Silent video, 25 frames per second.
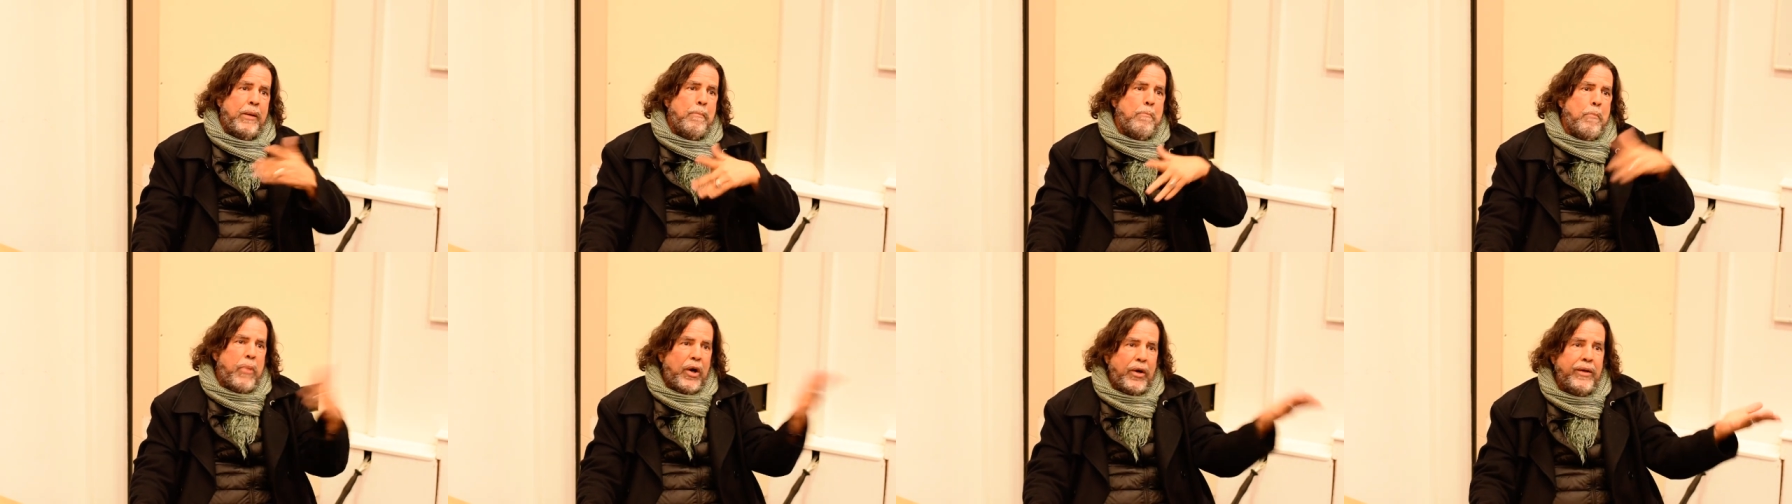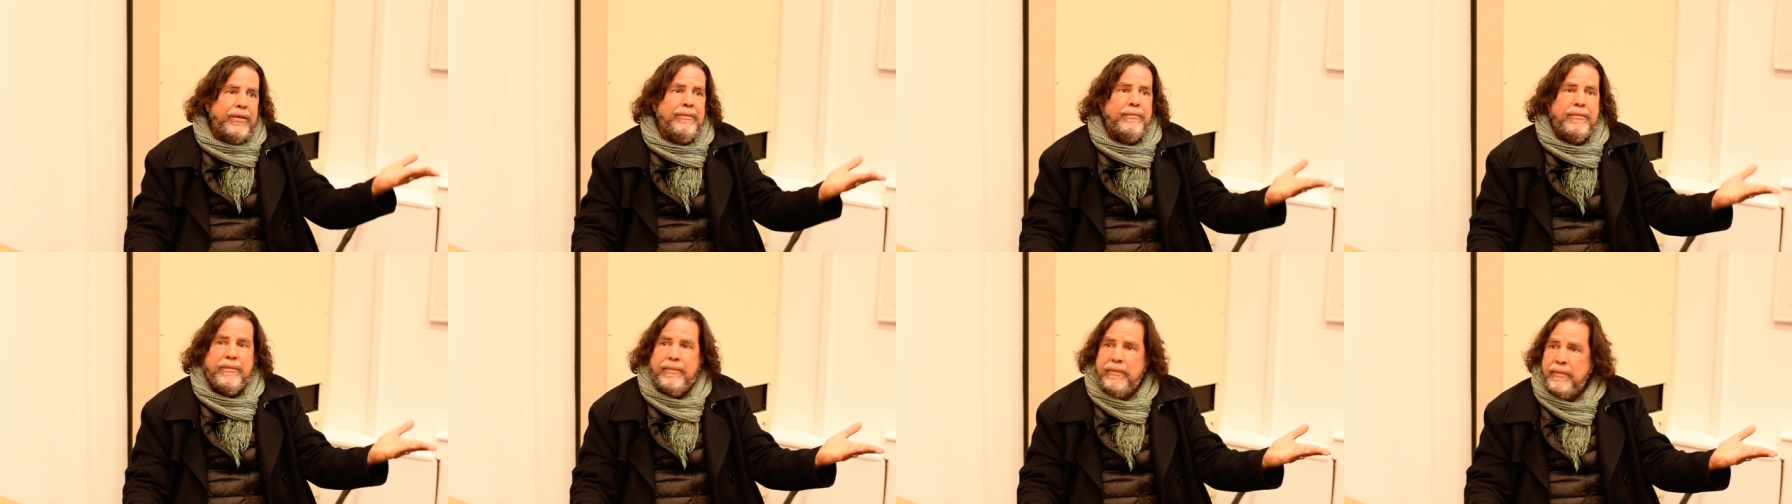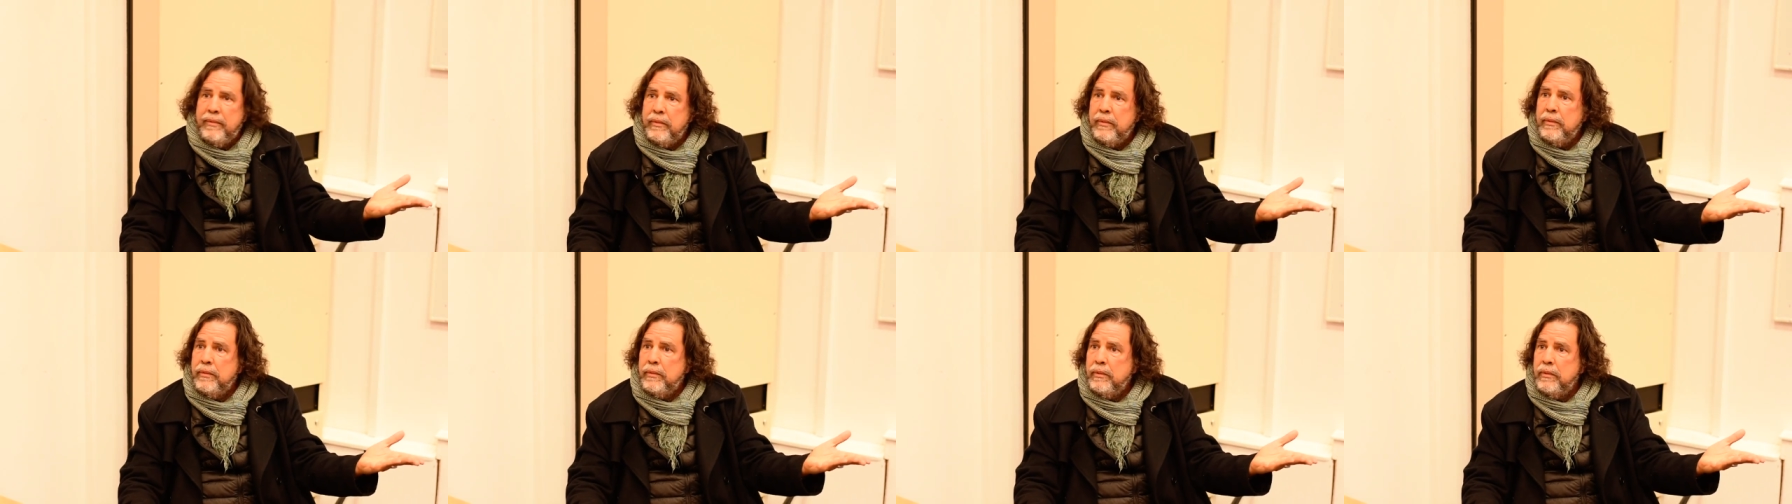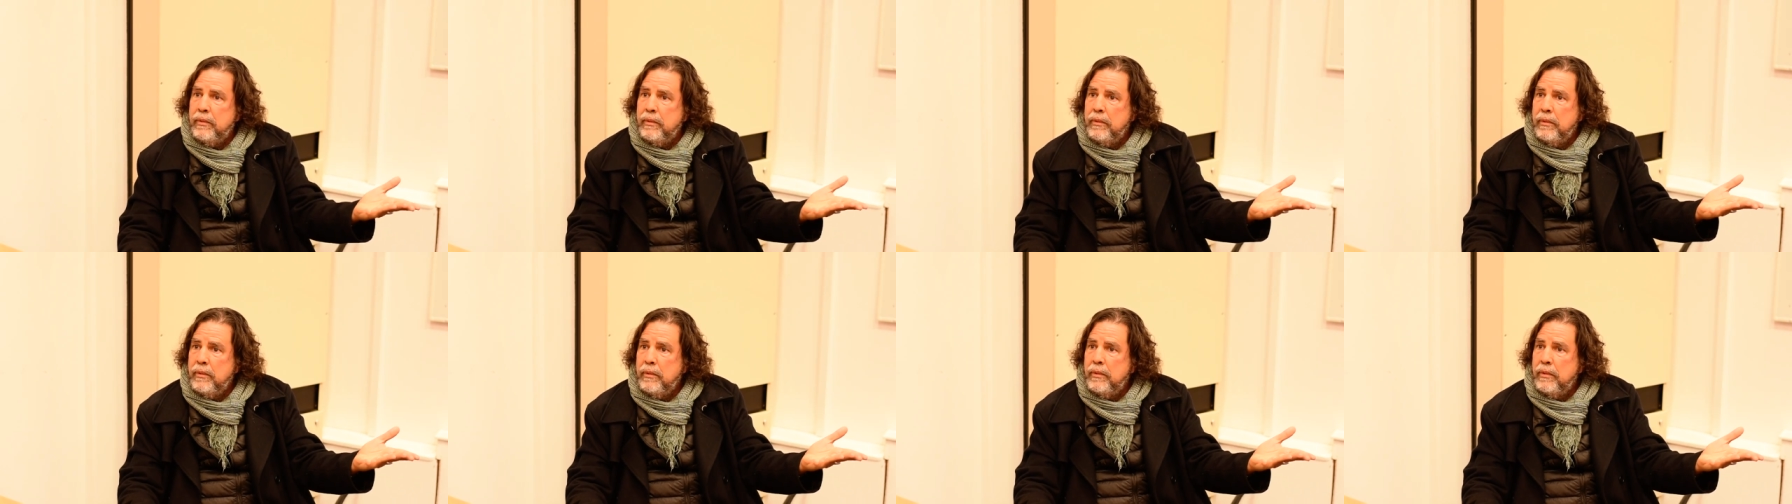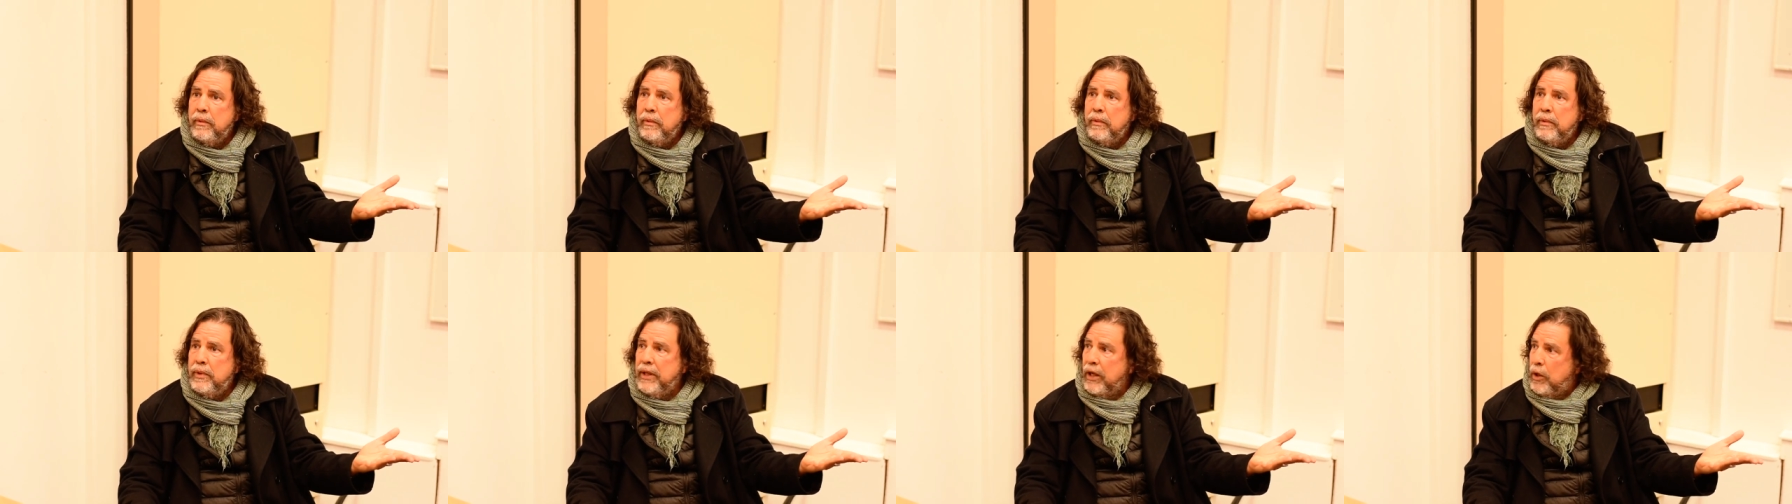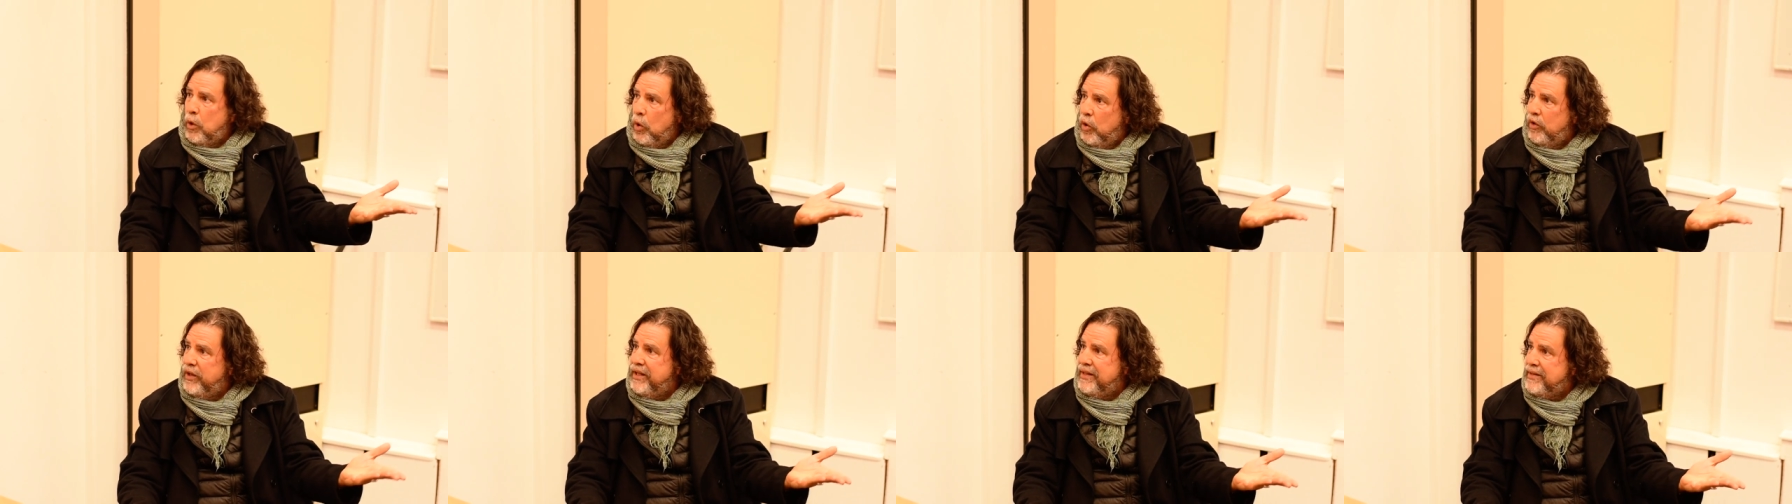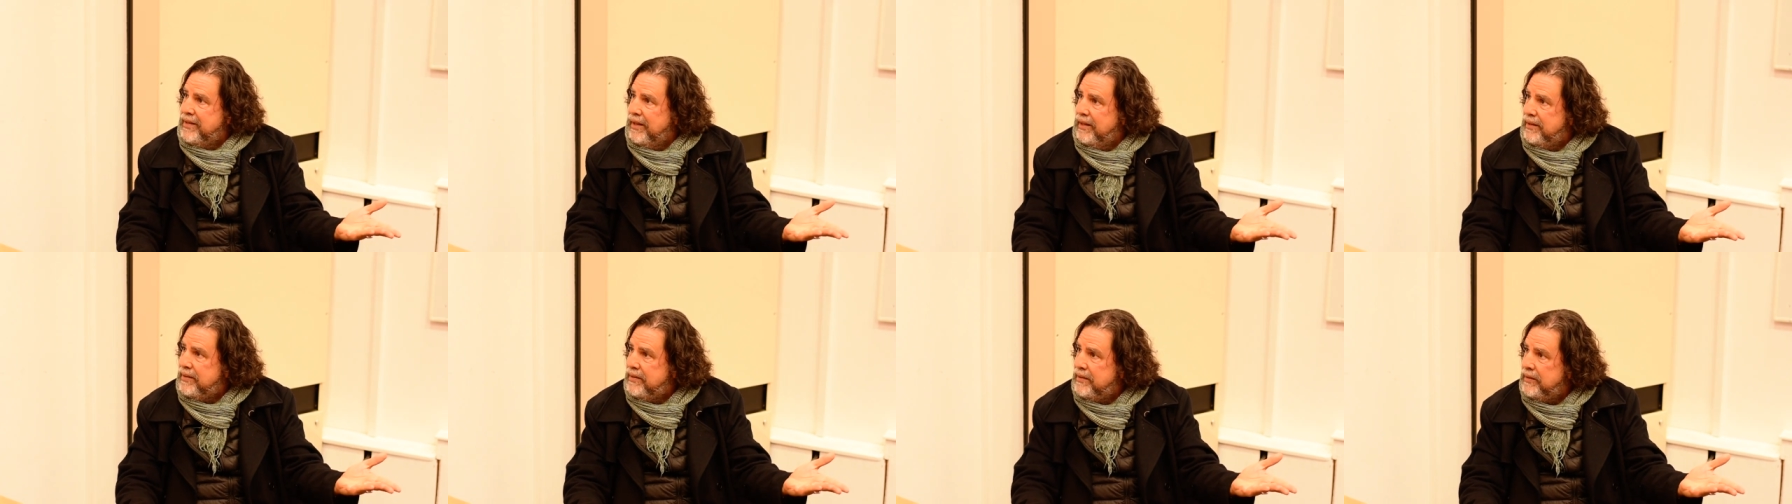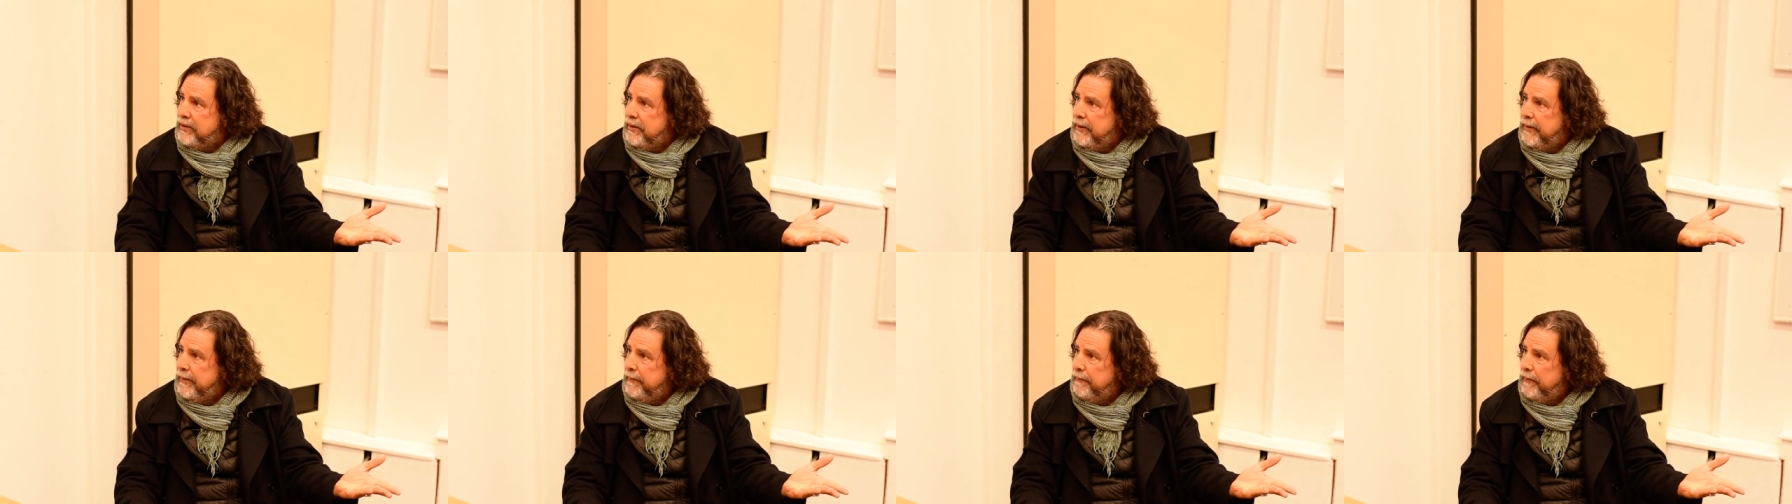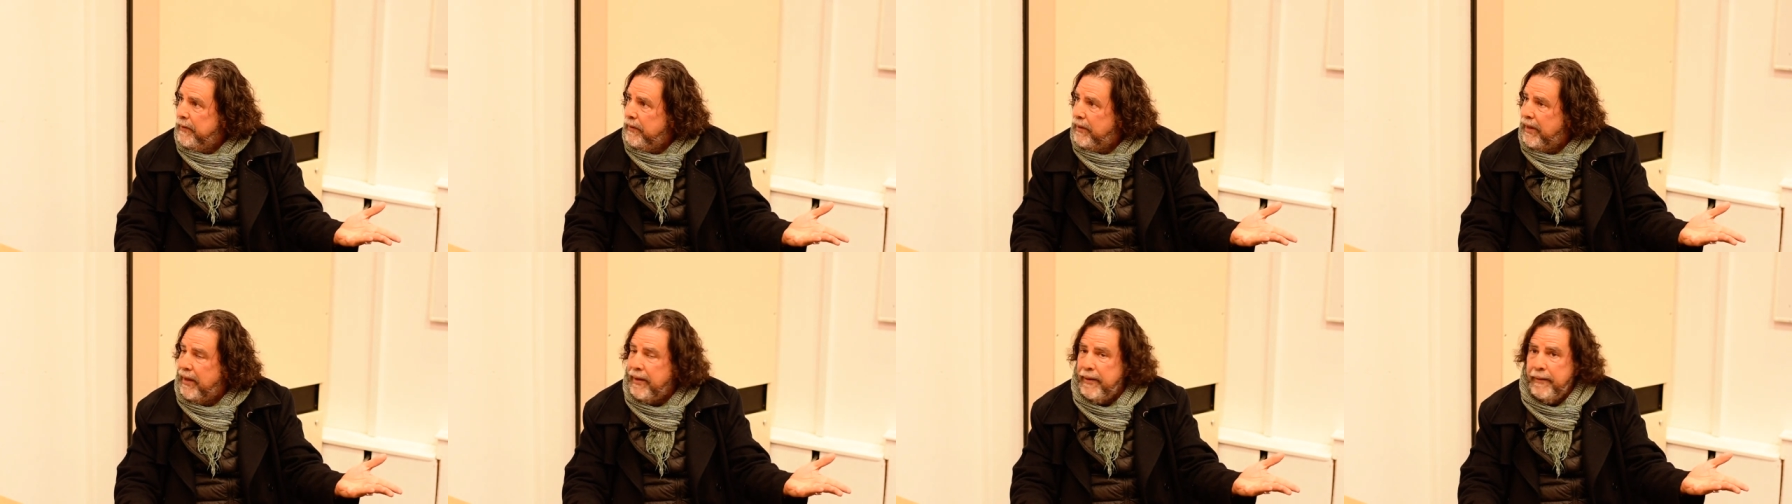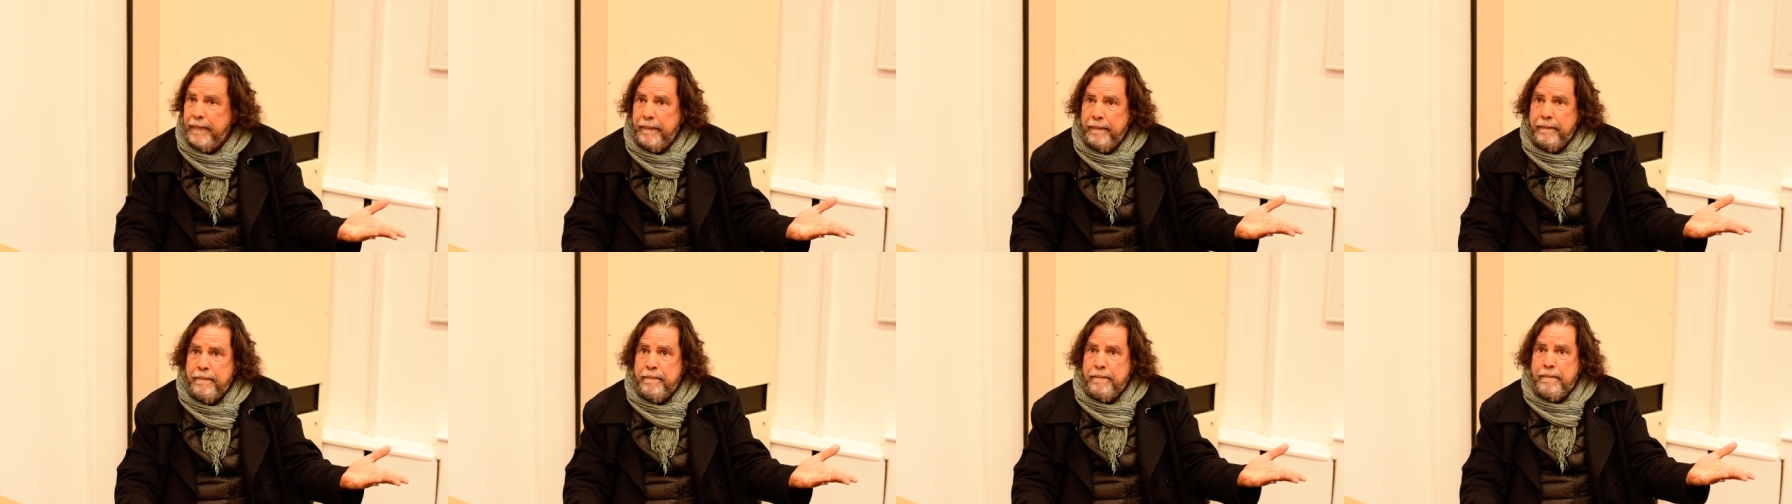burned the codices, okay?